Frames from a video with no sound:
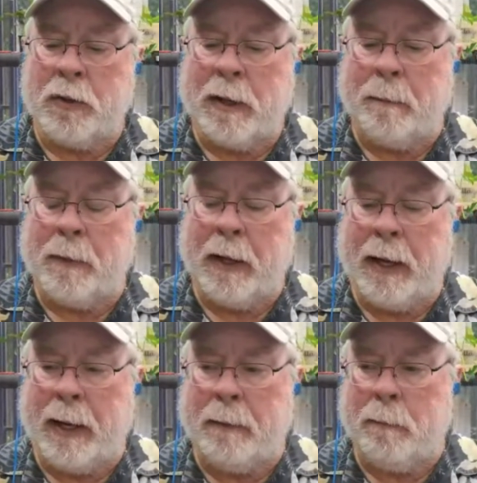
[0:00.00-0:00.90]

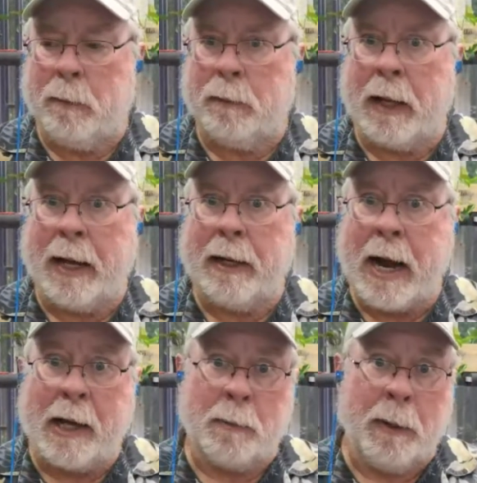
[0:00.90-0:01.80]
something like an
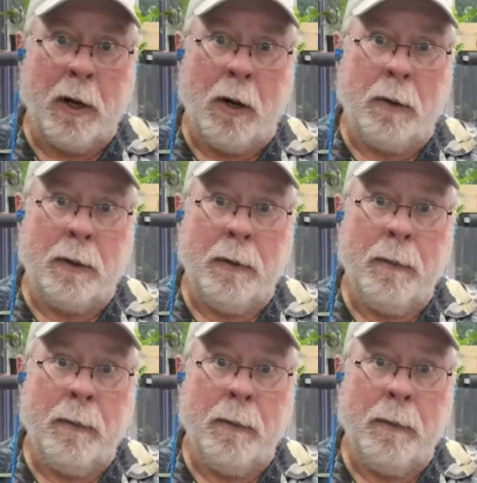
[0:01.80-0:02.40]
Osmocote,